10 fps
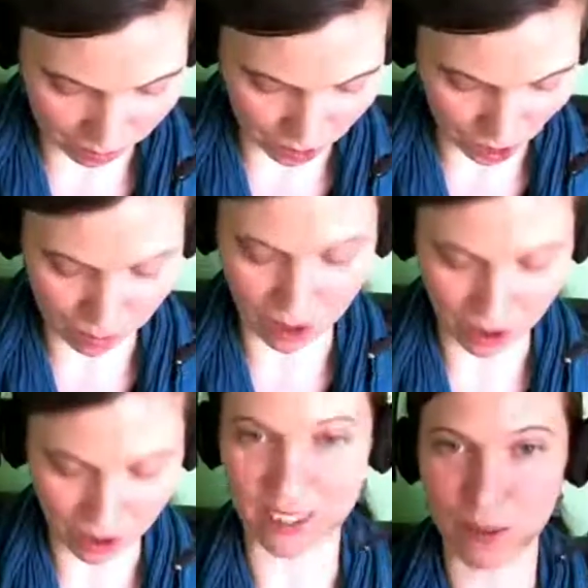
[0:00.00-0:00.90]
you talk
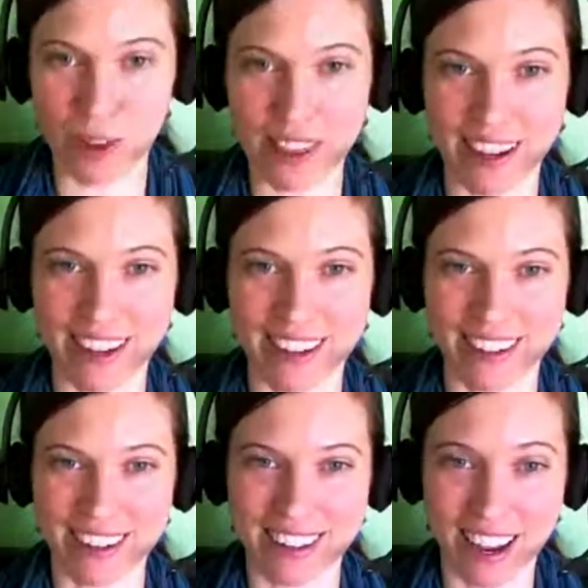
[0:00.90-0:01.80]
about, and it's one that
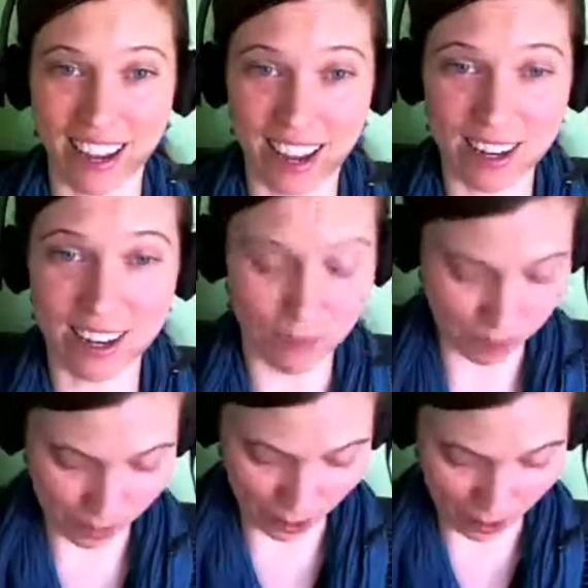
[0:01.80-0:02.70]
can
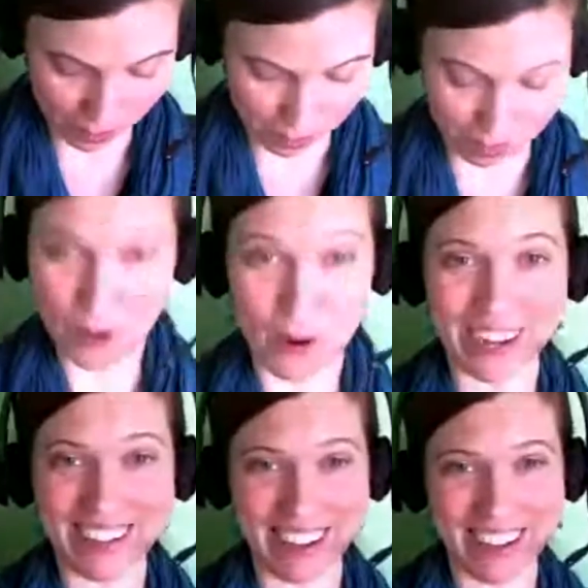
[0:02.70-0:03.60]
be quite
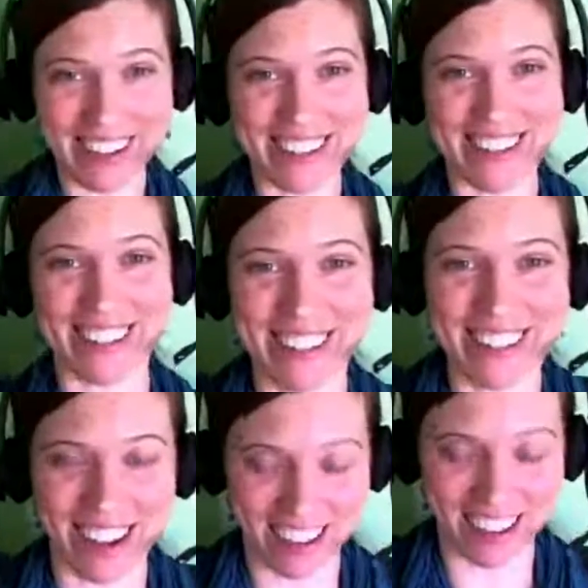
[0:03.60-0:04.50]
tense in
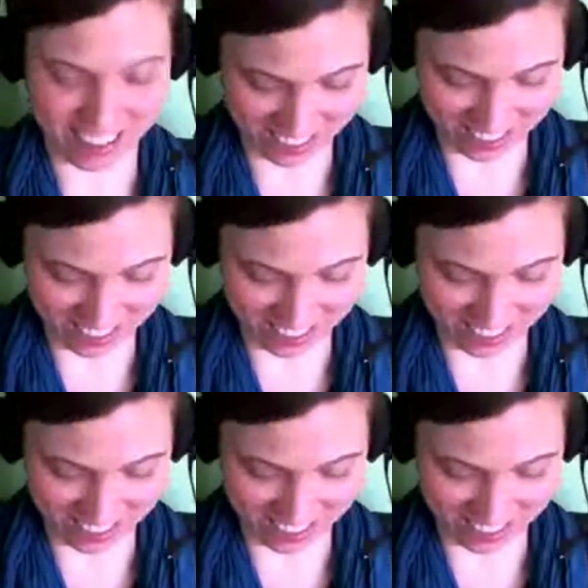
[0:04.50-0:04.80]
science, is